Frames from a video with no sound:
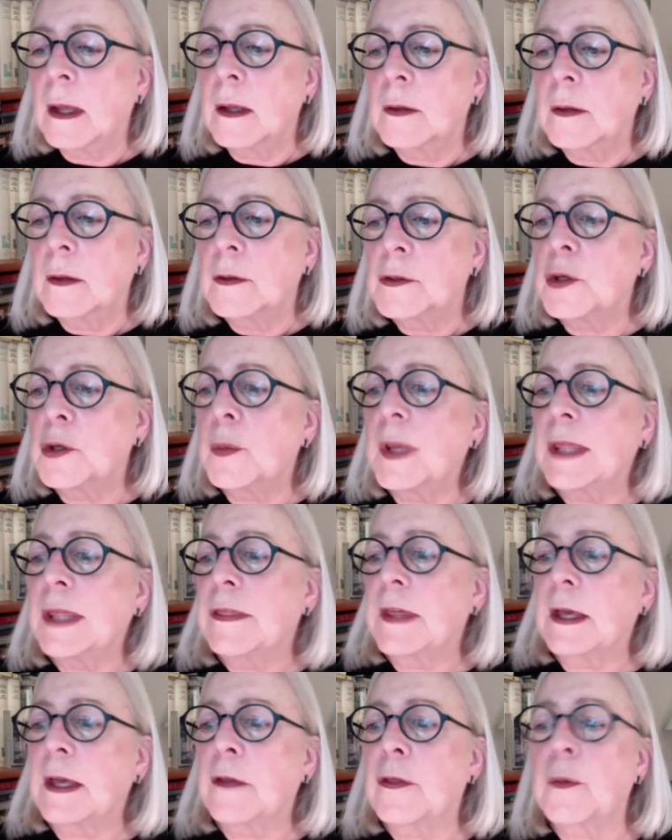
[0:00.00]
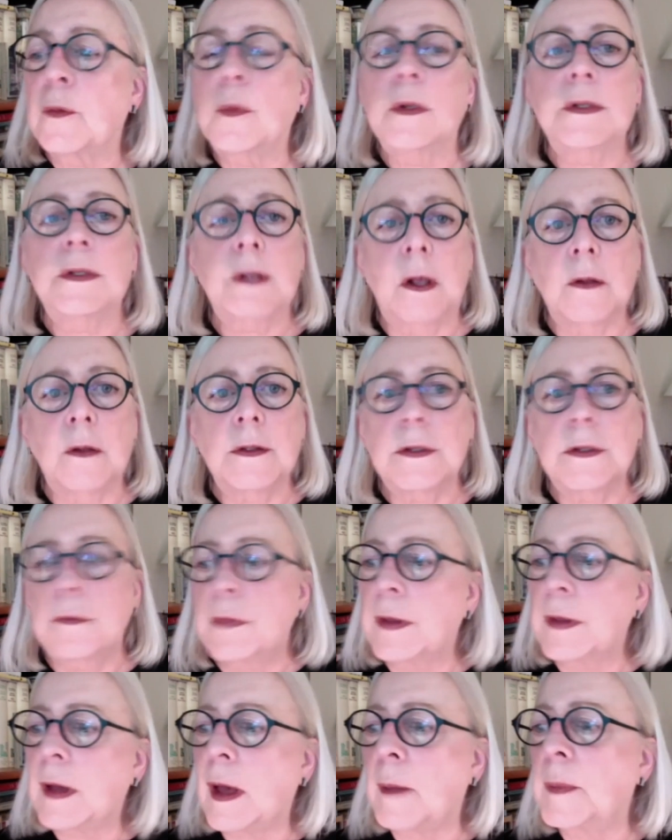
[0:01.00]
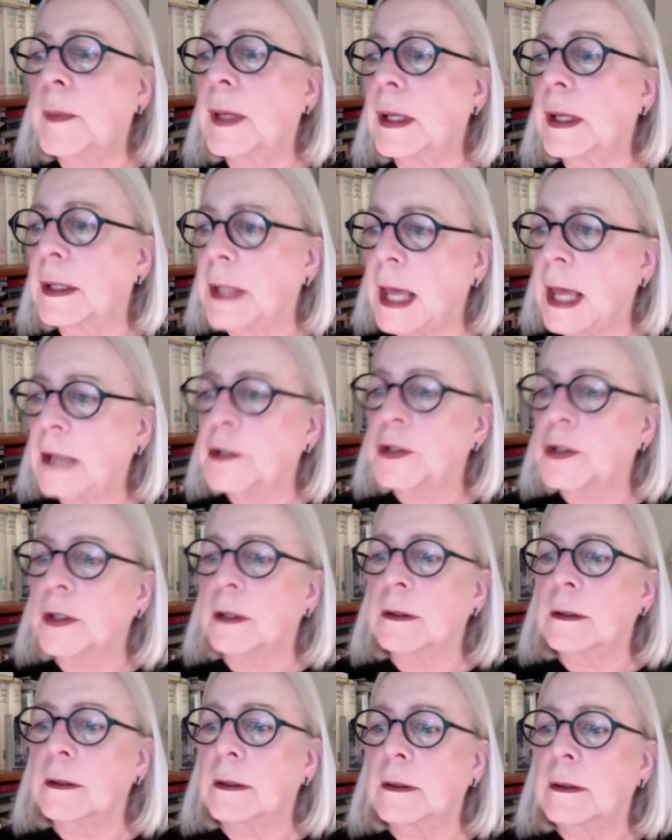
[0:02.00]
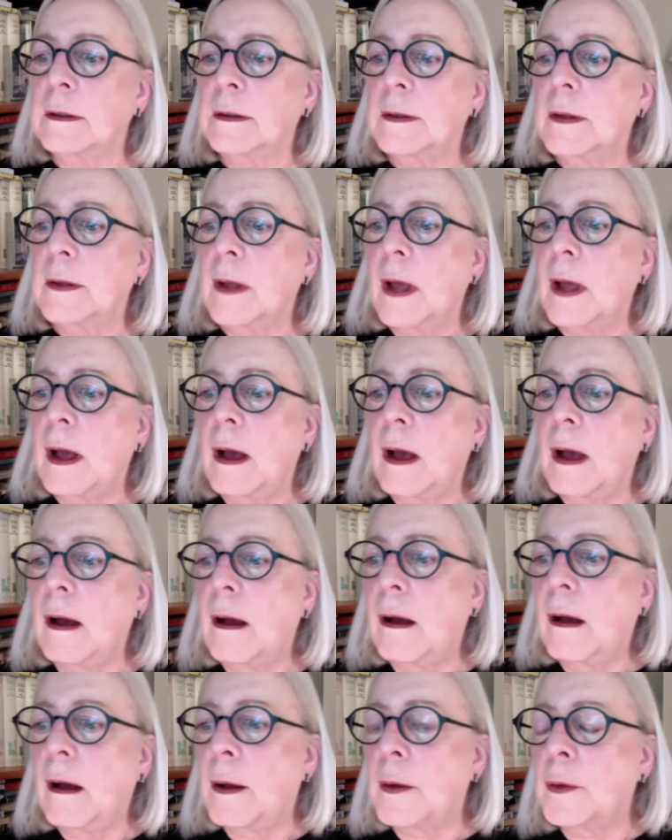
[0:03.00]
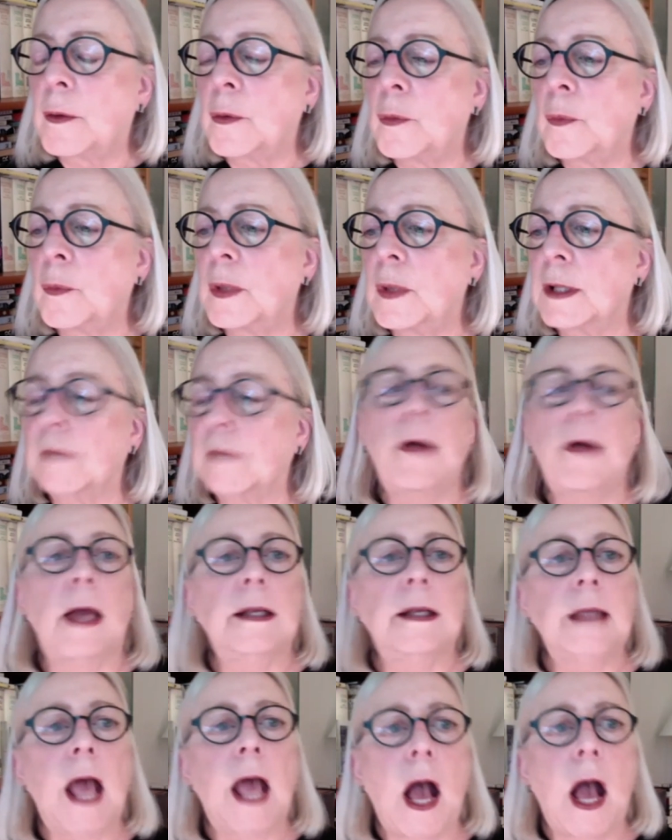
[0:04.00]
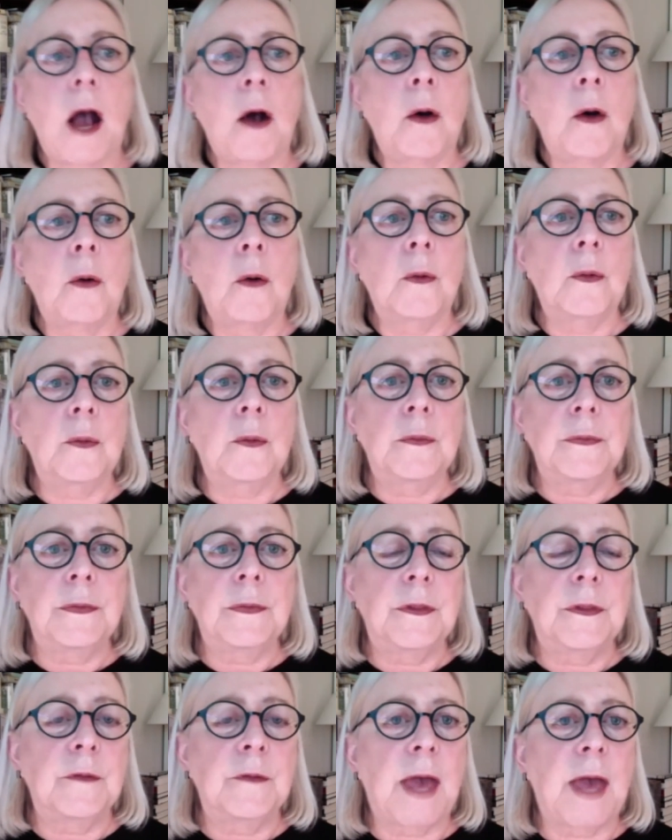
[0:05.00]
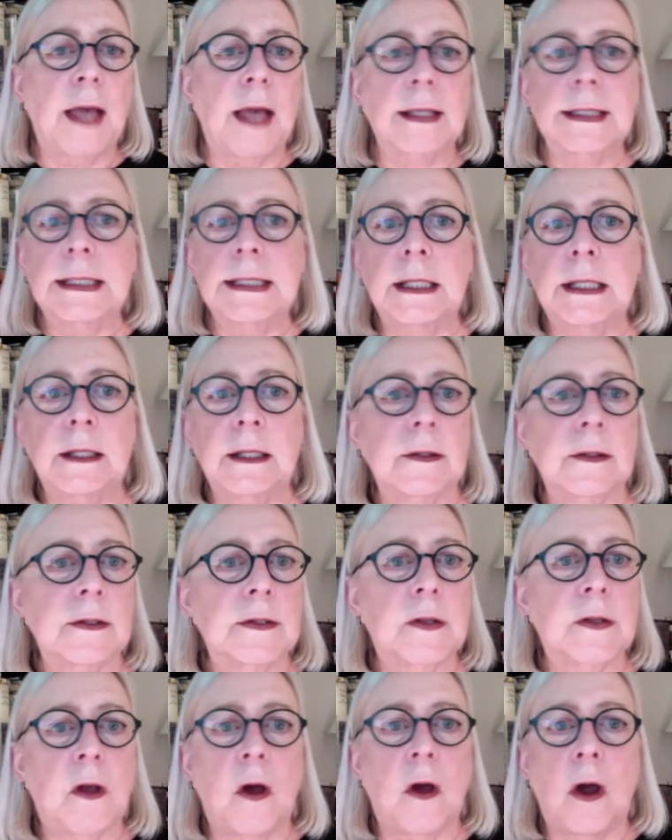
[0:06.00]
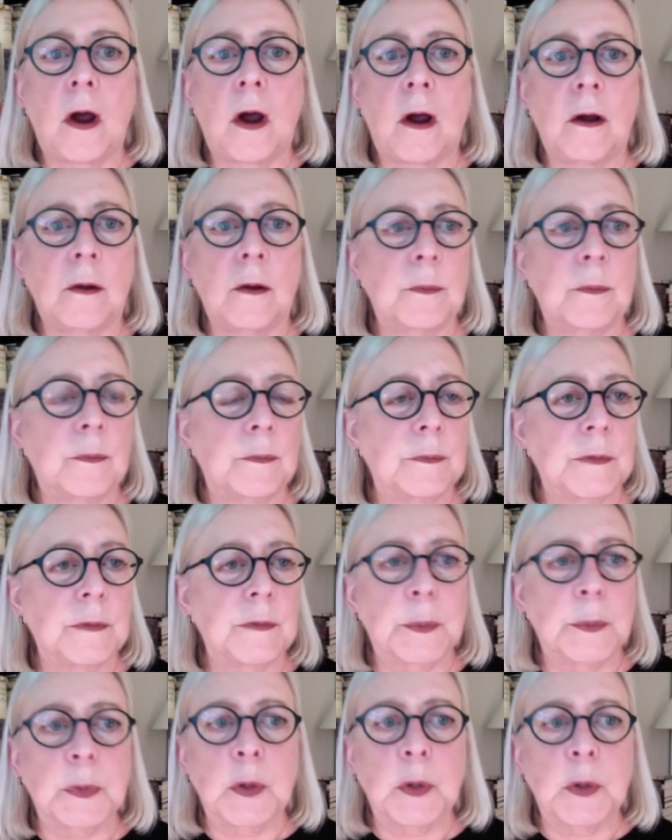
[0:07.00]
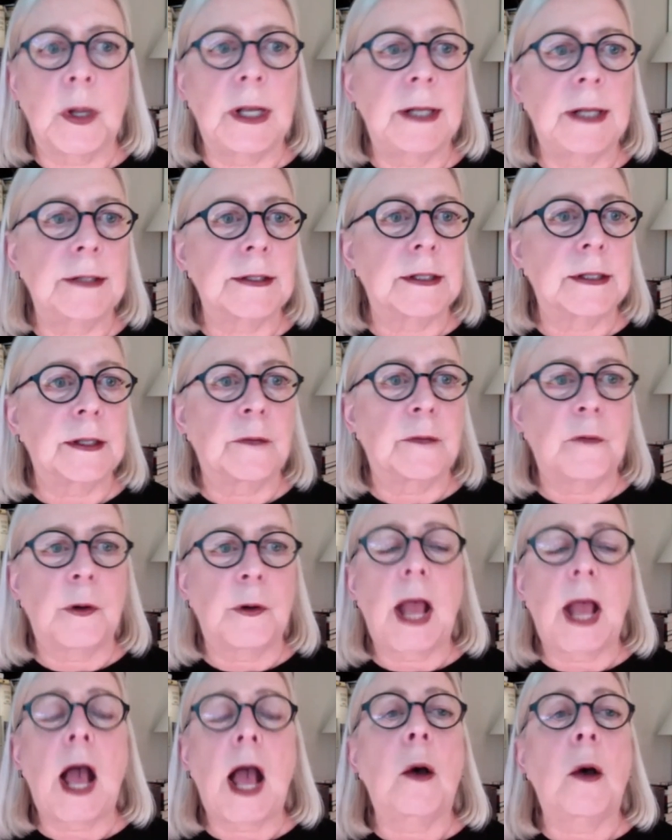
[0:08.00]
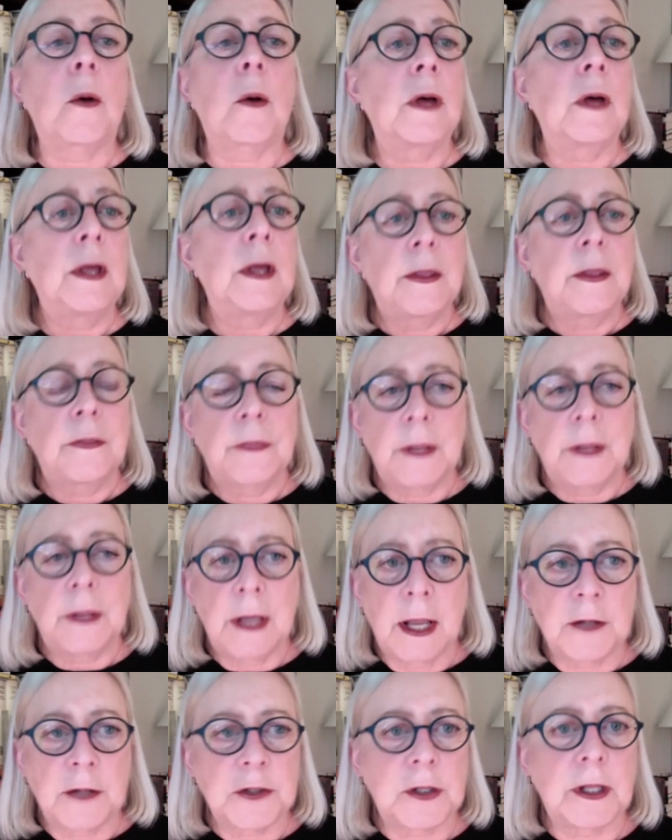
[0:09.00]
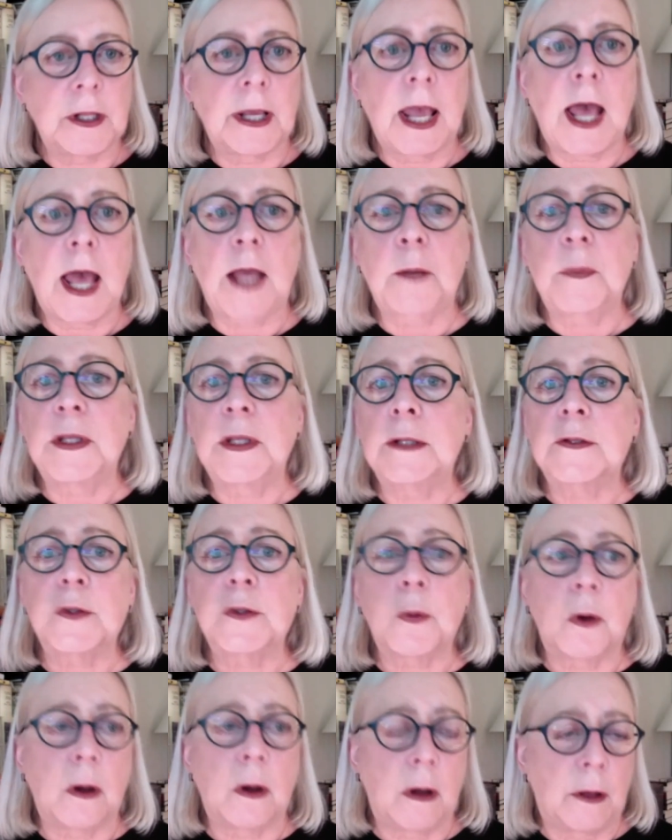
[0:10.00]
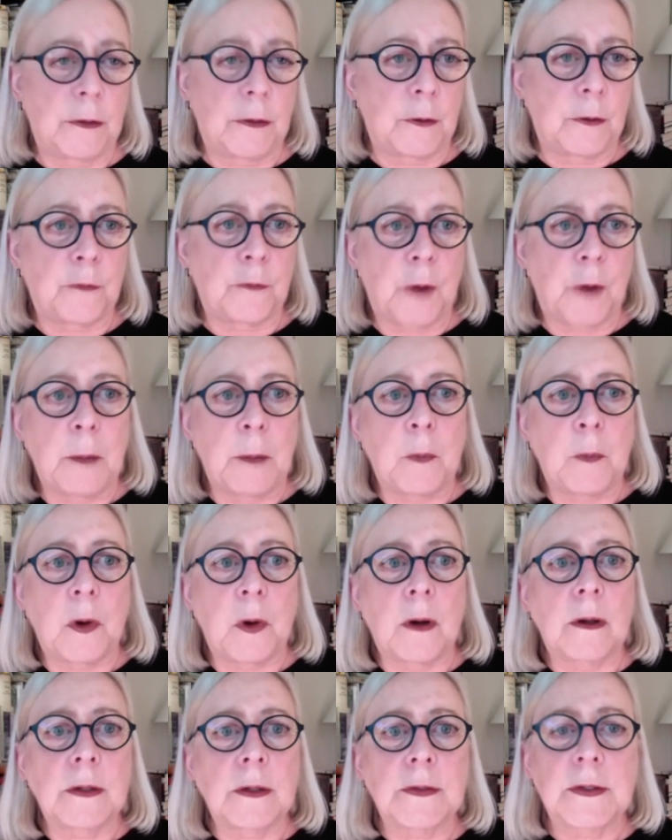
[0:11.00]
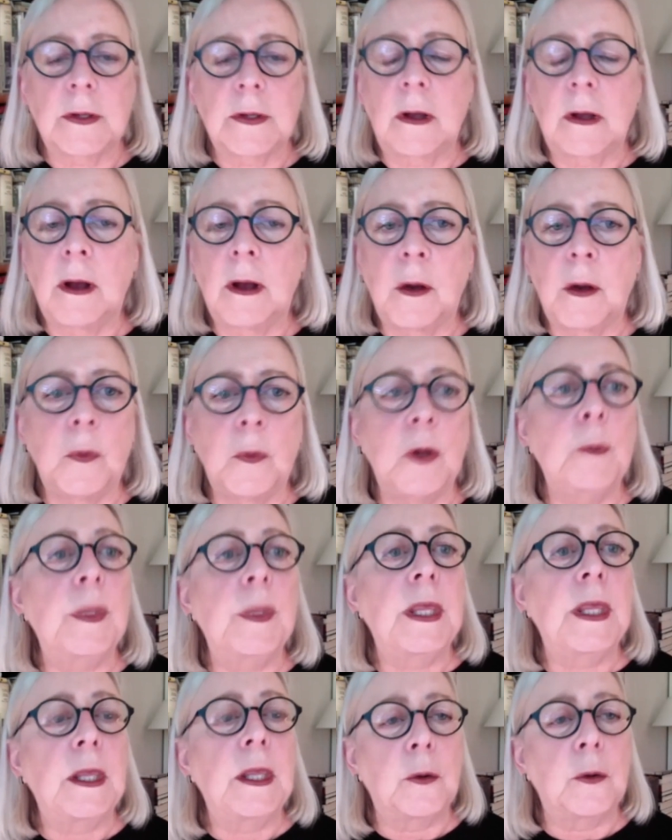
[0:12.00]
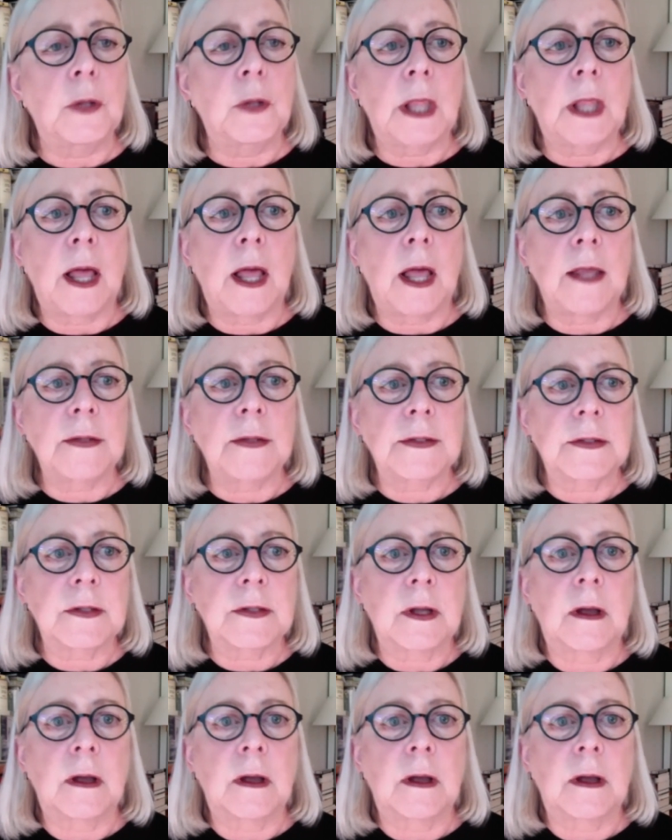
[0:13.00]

do we think the results of the coming election will affect how the vaccines are deployed and delivered, how the National Academies or other frameworks will be utilized